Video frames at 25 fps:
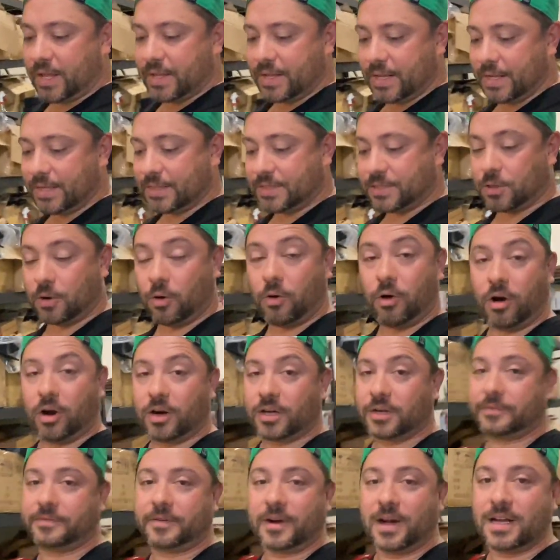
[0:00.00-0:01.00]
it's so
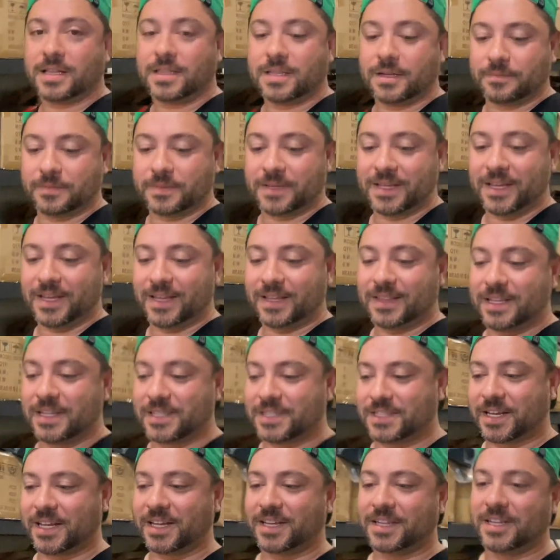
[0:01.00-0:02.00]
hard to find them in
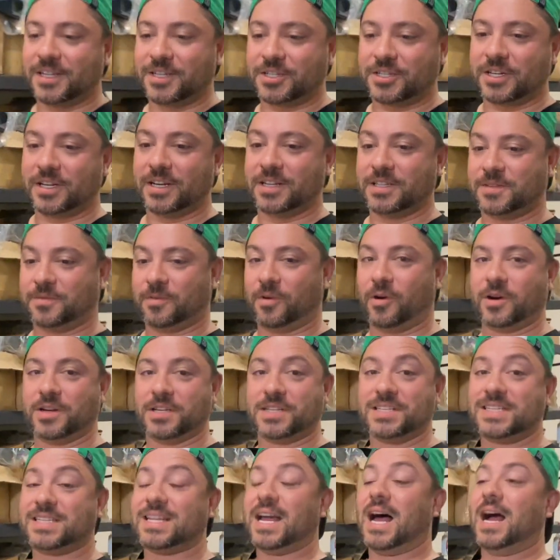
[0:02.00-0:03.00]
this condition as far as
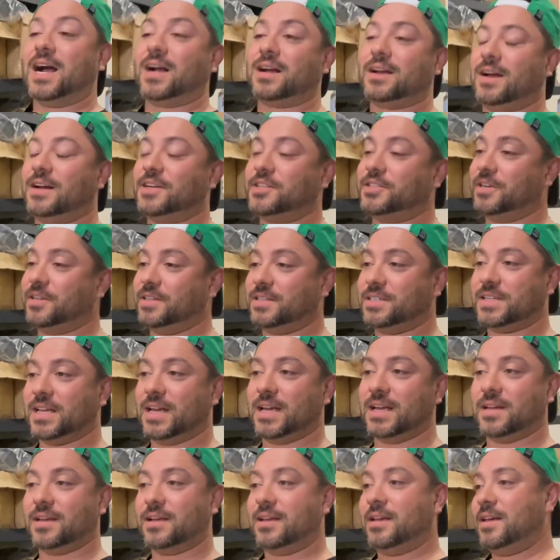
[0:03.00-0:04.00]
stock. I shouldn't
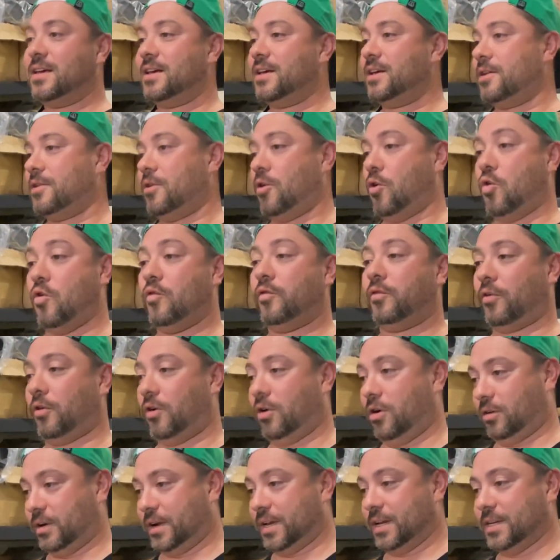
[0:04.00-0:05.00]
say
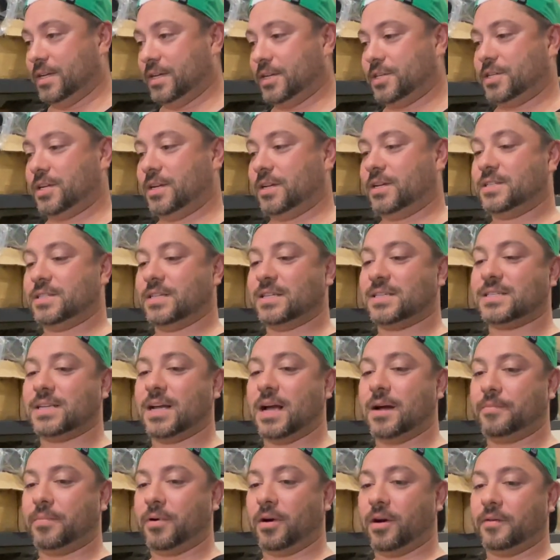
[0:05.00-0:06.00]
overall condition because it's
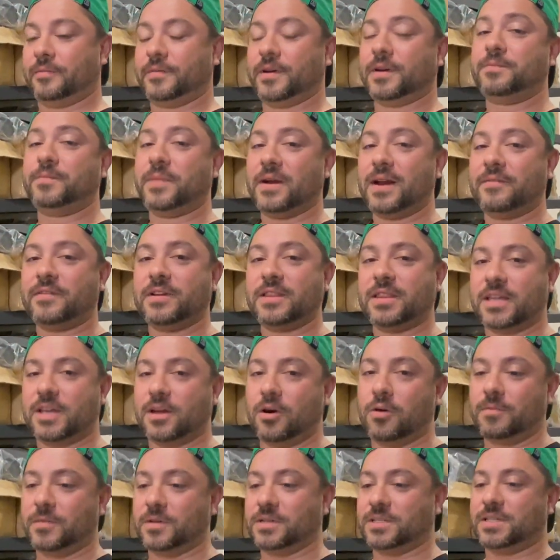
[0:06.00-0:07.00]
not perfect, but everything
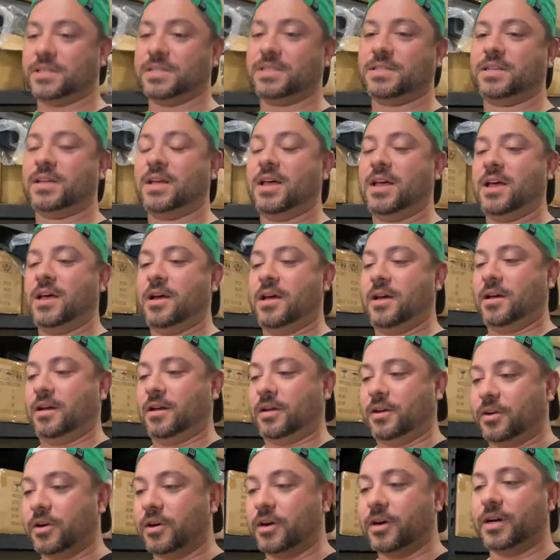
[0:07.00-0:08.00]
almost is
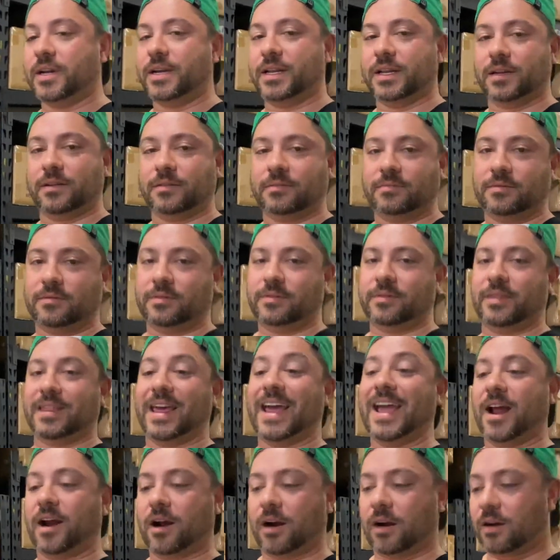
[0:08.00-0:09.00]
good and
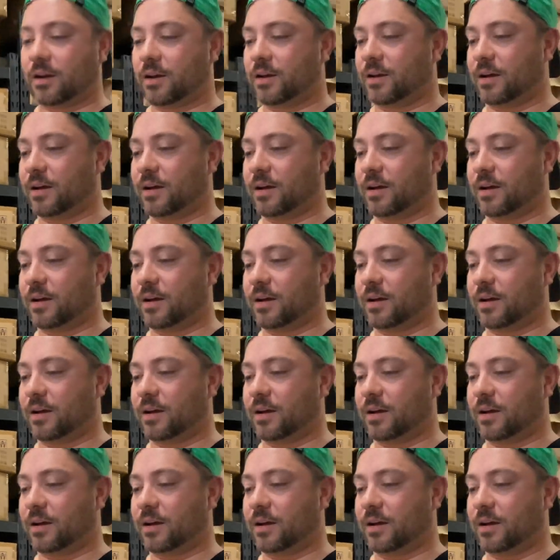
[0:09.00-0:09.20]
there.